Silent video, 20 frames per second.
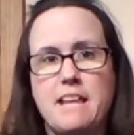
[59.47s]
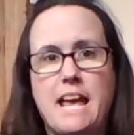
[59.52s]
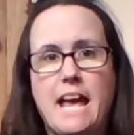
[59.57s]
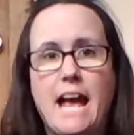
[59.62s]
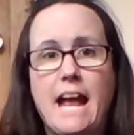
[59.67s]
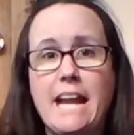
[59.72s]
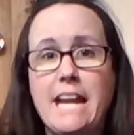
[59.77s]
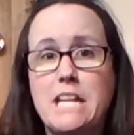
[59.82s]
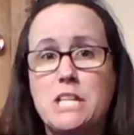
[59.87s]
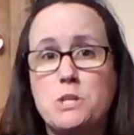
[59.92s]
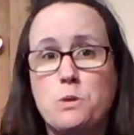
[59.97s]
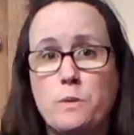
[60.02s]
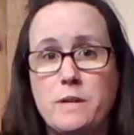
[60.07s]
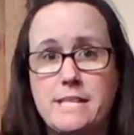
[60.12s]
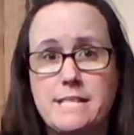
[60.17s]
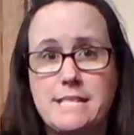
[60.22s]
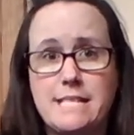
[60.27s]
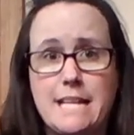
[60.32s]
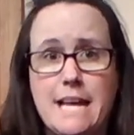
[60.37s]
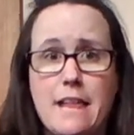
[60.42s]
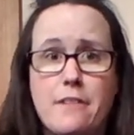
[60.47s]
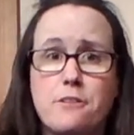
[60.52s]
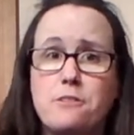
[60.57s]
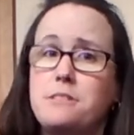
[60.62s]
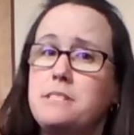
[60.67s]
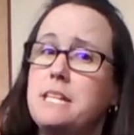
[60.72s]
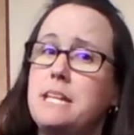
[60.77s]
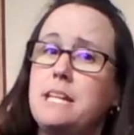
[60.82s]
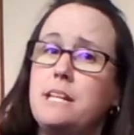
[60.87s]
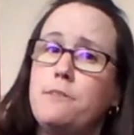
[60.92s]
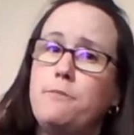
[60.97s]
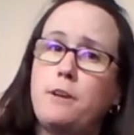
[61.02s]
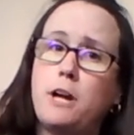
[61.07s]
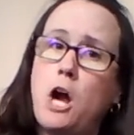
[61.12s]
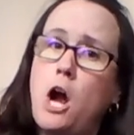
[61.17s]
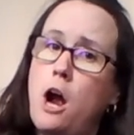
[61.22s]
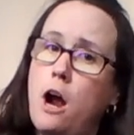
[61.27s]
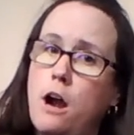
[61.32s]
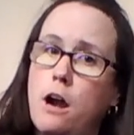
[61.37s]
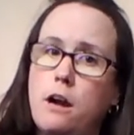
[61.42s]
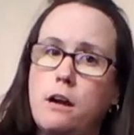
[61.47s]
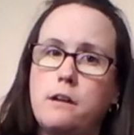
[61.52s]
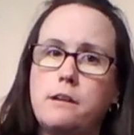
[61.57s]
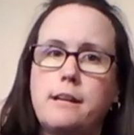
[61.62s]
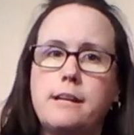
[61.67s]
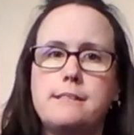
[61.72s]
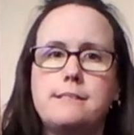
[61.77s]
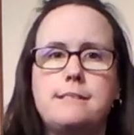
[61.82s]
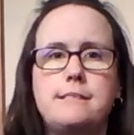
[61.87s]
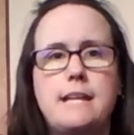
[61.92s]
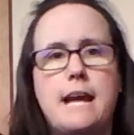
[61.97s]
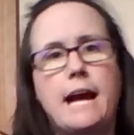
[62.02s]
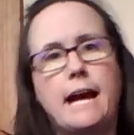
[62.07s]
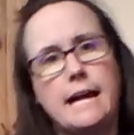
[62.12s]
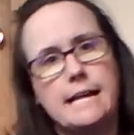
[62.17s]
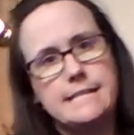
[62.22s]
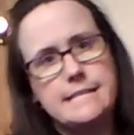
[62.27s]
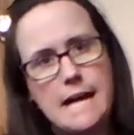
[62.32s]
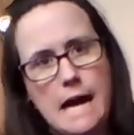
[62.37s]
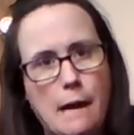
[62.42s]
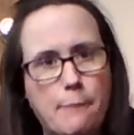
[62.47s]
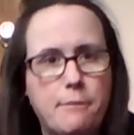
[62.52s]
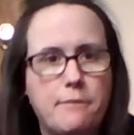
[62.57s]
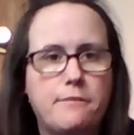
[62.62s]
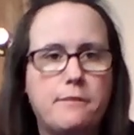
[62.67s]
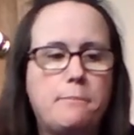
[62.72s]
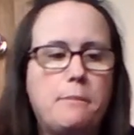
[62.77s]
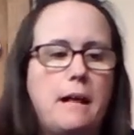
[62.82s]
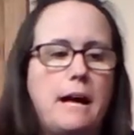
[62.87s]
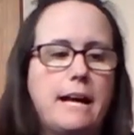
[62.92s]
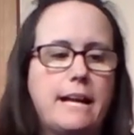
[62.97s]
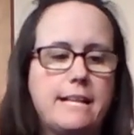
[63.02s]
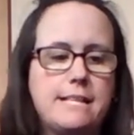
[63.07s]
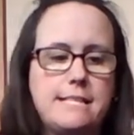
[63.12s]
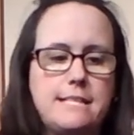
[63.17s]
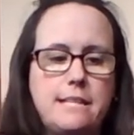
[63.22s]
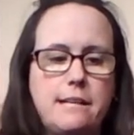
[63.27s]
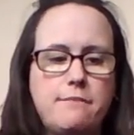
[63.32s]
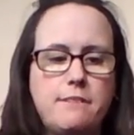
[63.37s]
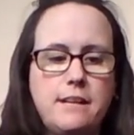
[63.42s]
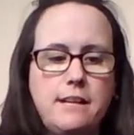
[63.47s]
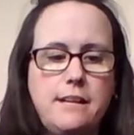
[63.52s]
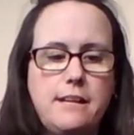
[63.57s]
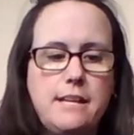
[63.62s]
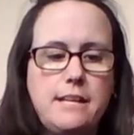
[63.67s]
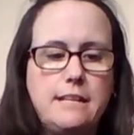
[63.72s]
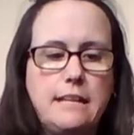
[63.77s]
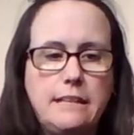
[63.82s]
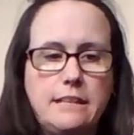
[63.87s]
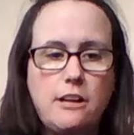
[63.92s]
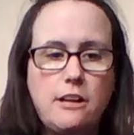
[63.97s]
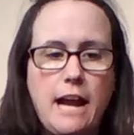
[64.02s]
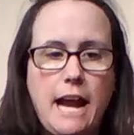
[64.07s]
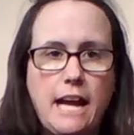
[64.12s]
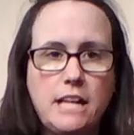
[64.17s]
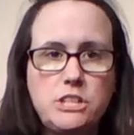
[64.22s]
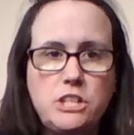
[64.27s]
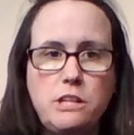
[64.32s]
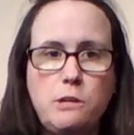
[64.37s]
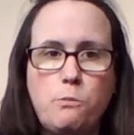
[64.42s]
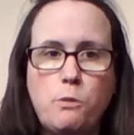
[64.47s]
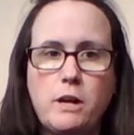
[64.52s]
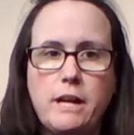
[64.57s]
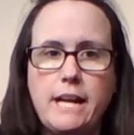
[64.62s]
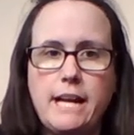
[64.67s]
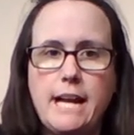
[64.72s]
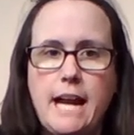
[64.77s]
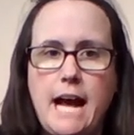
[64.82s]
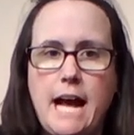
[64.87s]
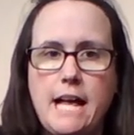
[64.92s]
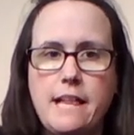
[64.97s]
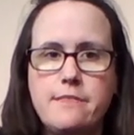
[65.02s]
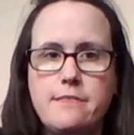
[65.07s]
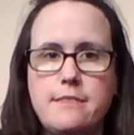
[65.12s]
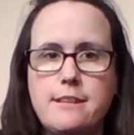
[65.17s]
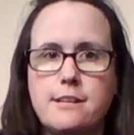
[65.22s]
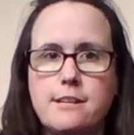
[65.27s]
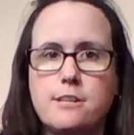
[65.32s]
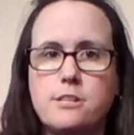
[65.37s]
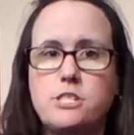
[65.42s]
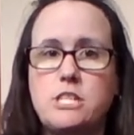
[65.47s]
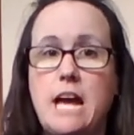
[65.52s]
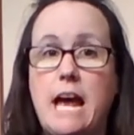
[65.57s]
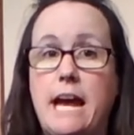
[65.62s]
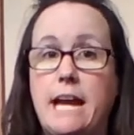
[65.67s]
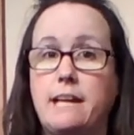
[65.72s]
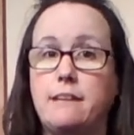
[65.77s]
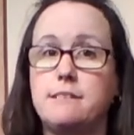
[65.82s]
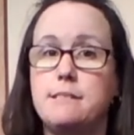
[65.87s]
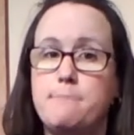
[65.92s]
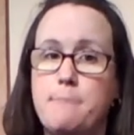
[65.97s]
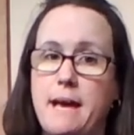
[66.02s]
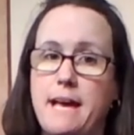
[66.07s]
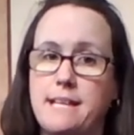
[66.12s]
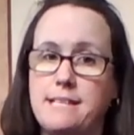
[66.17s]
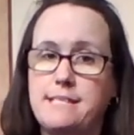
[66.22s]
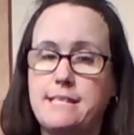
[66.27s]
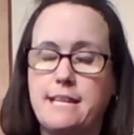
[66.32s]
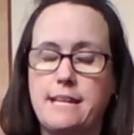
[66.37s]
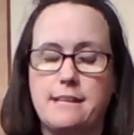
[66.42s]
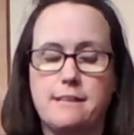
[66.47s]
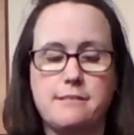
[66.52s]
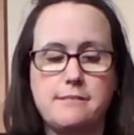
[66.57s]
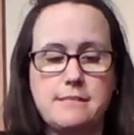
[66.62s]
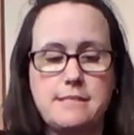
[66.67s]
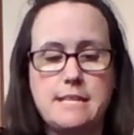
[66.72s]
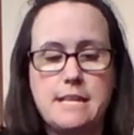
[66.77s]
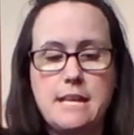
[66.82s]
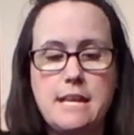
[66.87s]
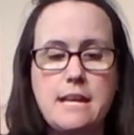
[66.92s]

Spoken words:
any toys together, seeing if a car can stack on top of a block and stuff, that actually working on their child's math skills.